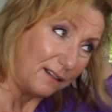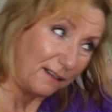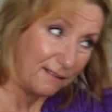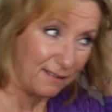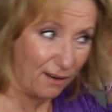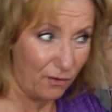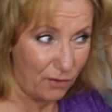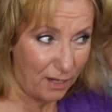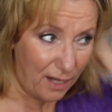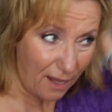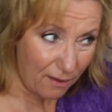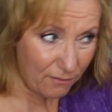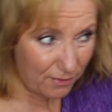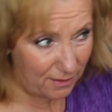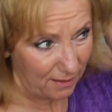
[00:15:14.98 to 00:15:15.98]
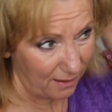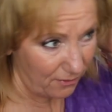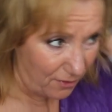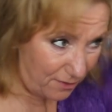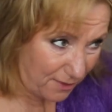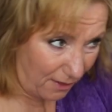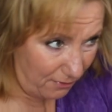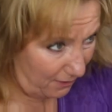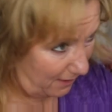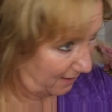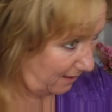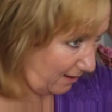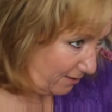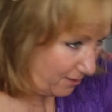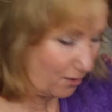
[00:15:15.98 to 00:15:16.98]
because I already have the other stuff
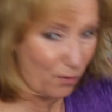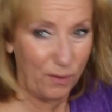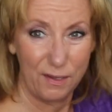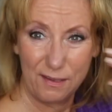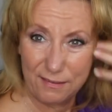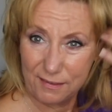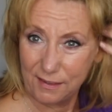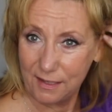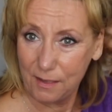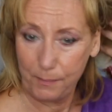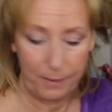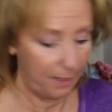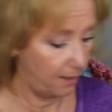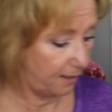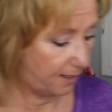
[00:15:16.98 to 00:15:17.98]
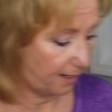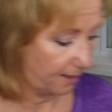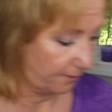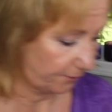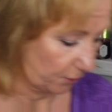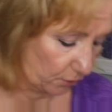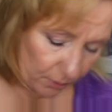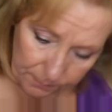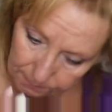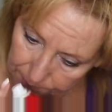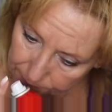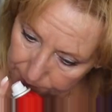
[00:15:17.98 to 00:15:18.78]
in there. So it isn't going to be any kind of a good,